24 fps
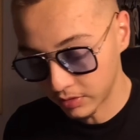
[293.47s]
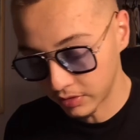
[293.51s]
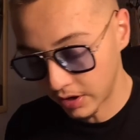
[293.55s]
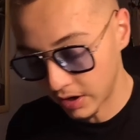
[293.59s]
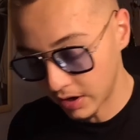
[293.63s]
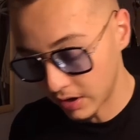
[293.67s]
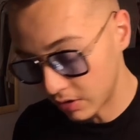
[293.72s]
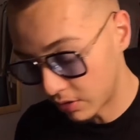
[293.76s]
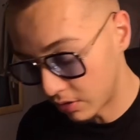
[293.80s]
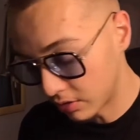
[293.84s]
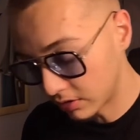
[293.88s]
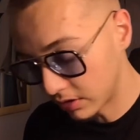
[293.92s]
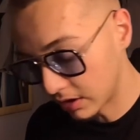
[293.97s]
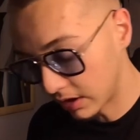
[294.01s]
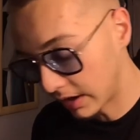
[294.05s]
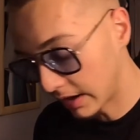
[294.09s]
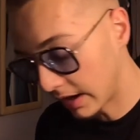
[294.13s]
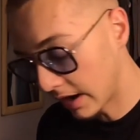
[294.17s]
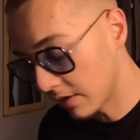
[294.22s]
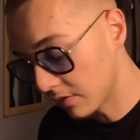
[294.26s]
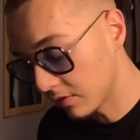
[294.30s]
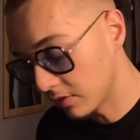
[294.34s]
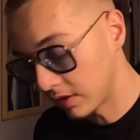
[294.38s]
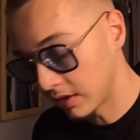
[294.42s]
I not? Did I
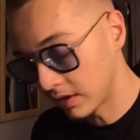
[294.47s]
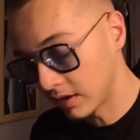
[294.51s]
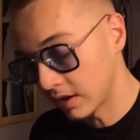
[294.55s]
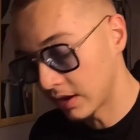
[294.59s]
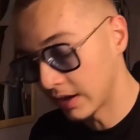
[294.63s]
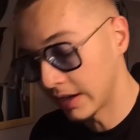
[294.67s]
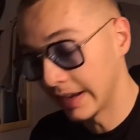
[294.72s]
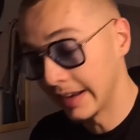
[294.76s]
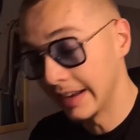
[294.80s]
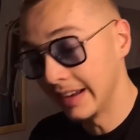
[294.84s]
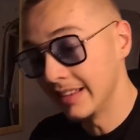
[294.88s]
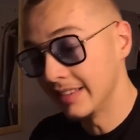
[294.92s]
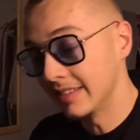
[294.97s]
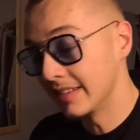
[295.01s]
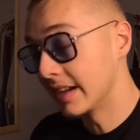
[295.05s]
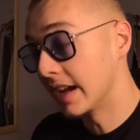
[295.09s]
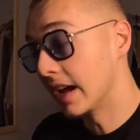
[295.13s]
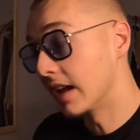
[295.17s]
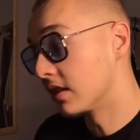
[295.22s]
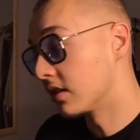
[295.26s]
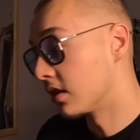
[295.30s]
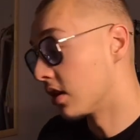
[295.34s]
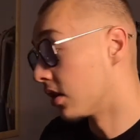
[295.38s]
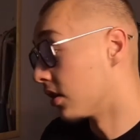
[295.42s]
get everything done I needed to
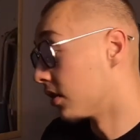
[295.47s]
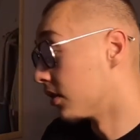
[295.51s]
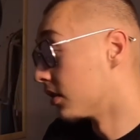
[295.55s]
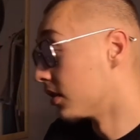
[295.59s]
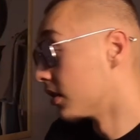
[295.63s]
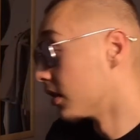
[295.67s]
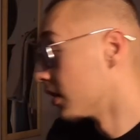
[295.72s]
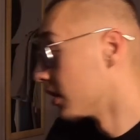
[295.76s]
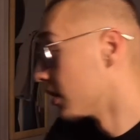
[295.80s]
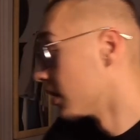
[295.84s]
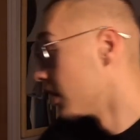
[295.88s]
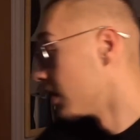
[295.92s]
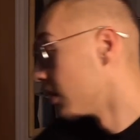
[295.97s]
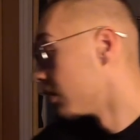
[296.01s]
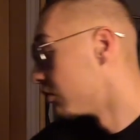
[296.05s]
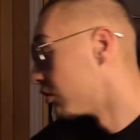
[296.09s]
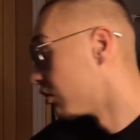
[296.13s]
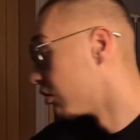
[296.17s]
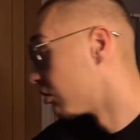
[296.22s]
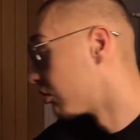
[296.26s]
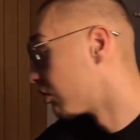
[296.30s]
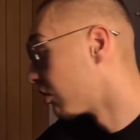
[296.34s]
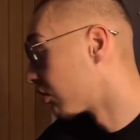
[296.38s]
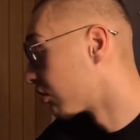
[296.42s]
get done?
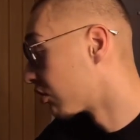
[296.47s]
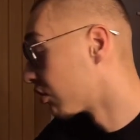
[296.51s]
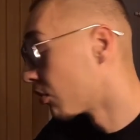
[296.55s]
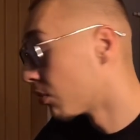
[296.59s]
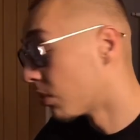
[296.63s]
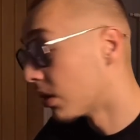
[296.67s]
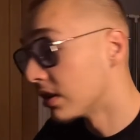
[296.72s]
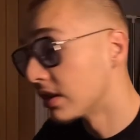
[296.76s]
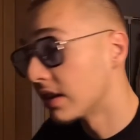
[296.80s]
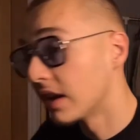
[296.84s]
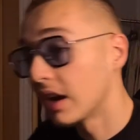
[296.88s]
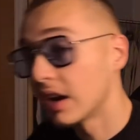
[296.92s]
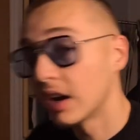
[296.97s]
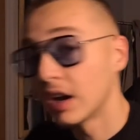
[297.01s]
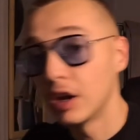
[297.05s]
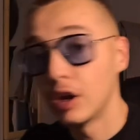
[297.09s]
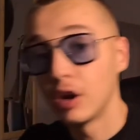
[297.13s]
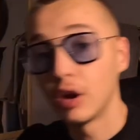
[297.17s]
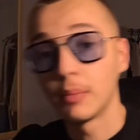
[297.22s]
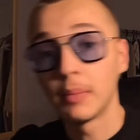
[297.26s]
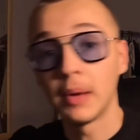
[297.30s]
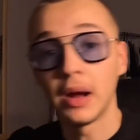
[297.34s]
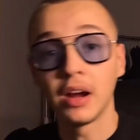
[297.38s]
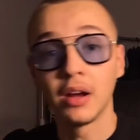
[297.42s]
Just so one day I can
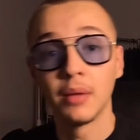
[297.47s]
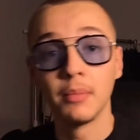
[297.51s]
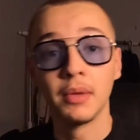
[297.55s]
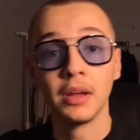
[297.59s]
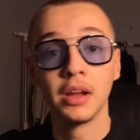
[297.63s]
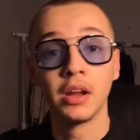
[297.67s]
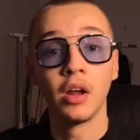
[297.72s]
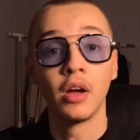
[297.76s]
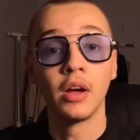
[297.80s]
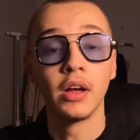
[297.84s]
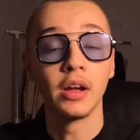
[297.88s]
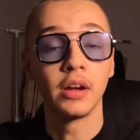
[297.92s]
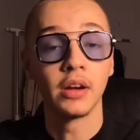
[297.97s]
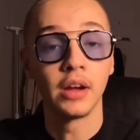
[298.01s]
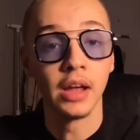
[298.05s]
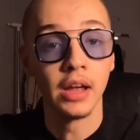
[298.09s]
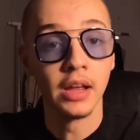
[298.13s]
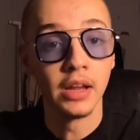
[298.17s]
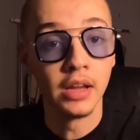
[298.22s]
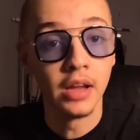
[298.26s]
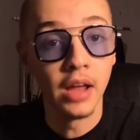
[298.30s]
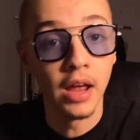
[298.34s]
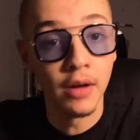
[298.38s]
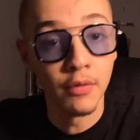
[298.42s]
look back and be like,
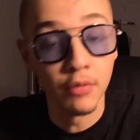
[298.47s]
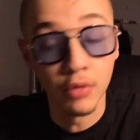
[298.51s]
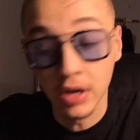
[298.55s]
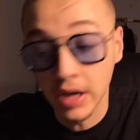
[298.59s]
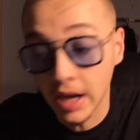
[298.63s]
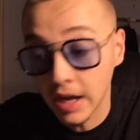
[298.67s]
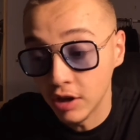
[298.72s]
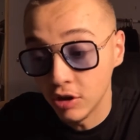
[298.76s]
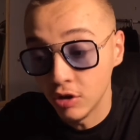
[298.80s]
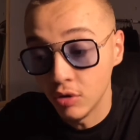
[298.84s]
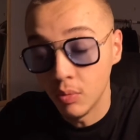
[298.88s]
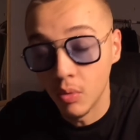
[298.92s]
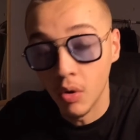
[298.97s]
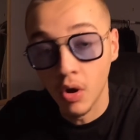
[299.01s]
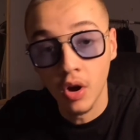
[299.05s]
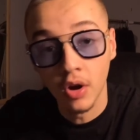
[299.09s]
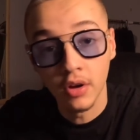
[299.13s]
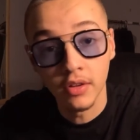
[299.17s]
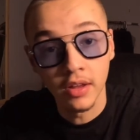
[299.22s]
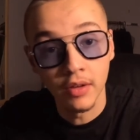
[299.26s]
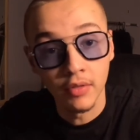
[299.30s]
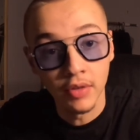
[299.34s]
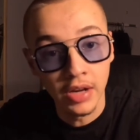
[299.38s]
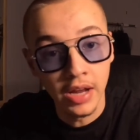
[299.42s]
okay, every day you
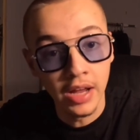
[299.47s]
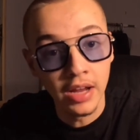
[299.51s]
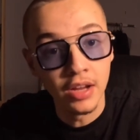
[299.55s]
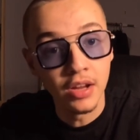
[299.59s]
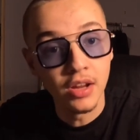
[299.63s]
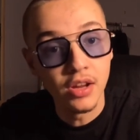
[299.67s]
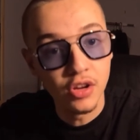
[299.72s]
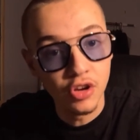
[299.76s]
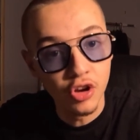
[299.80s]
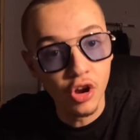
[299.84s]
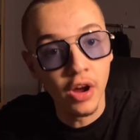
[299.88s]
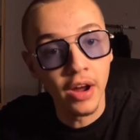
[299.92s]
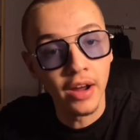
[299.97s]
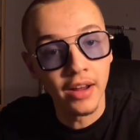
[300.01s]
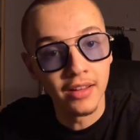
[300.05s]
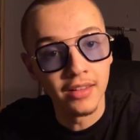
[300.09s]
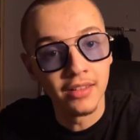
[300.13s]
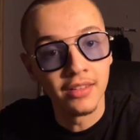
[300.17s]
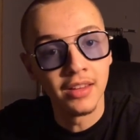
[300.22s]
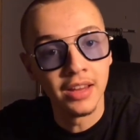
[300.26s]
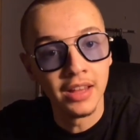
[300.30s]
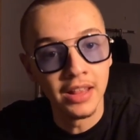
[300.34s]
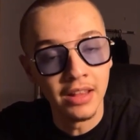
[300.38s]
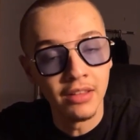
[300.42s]
worked, every day I can
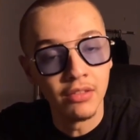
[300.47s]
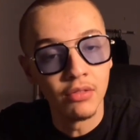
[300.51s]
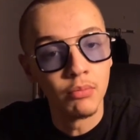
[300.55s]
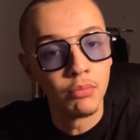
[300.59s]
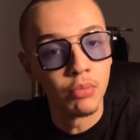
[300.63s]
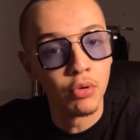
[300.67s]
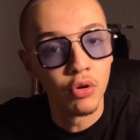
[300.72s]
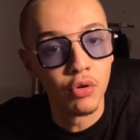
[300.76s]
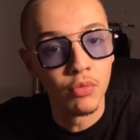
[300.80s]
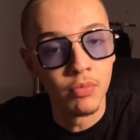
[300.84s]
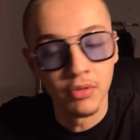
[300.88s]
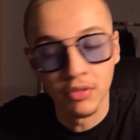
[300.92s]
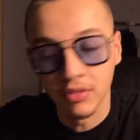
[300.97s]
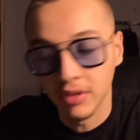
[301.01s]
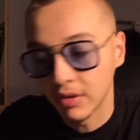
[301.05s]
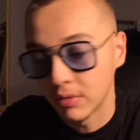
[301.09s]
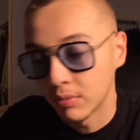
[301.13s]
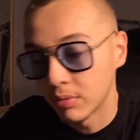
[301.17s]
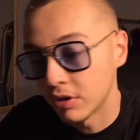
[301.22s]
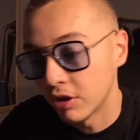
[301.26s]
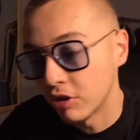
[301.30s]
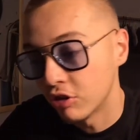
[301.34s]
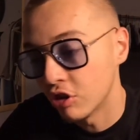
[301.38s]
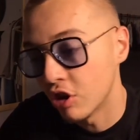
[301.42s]
see these improvements. That's
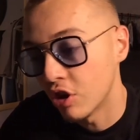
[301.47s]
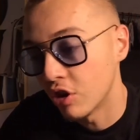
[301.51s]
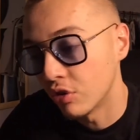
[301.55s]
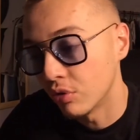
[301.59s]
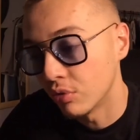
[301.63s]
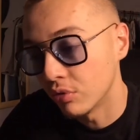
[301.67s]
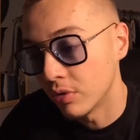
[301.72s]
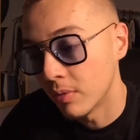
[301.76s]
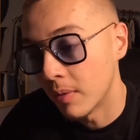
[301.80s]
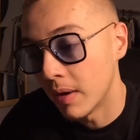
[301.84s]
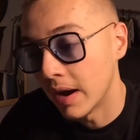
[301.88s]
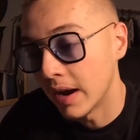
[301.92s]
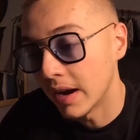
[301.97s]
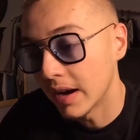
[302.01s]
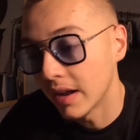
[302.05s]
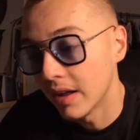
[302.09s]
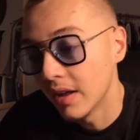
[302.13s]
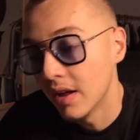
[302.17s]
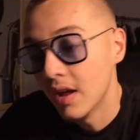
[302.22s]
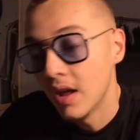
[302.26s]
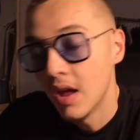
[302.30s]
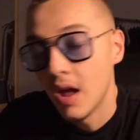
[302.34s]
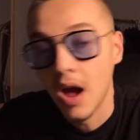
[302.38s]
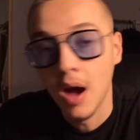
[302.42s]
what the journals are
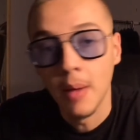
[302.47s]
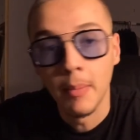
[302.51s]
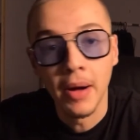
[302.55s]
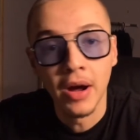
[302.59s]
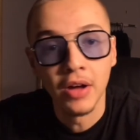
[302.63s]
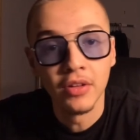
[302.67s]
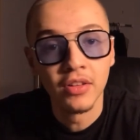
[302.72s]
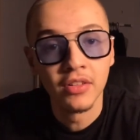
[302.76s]
about.